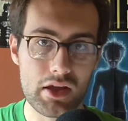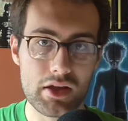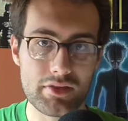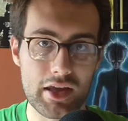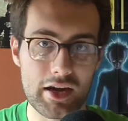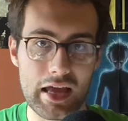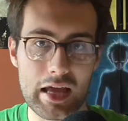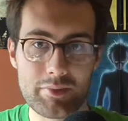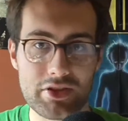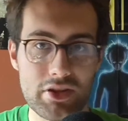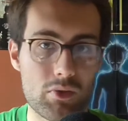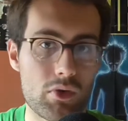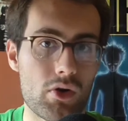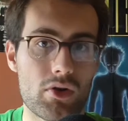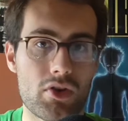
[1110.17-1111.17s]
then Empty the
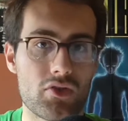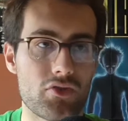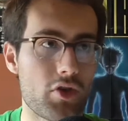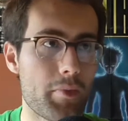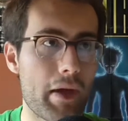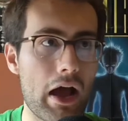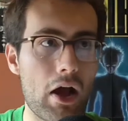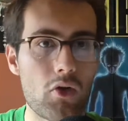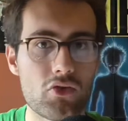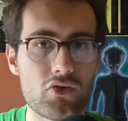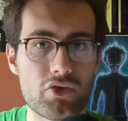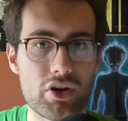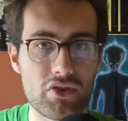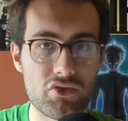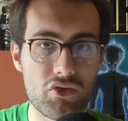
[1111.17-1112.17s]
Warrens for about
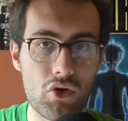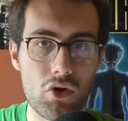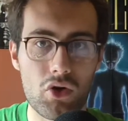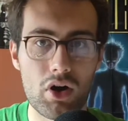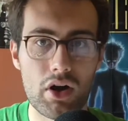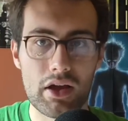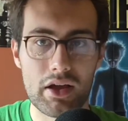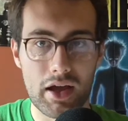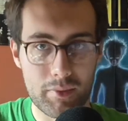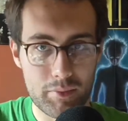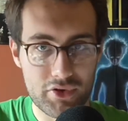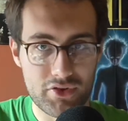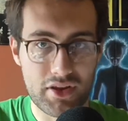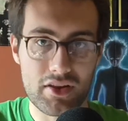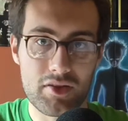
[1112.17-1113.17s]
3-4 and
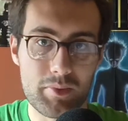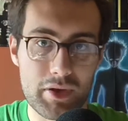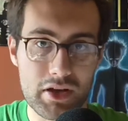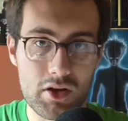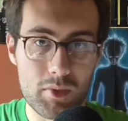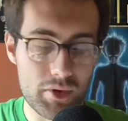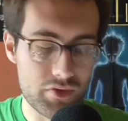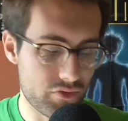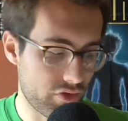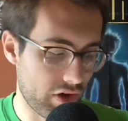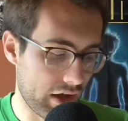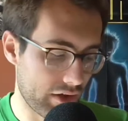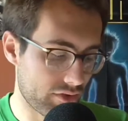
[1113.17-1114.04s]
present this big goblin threat.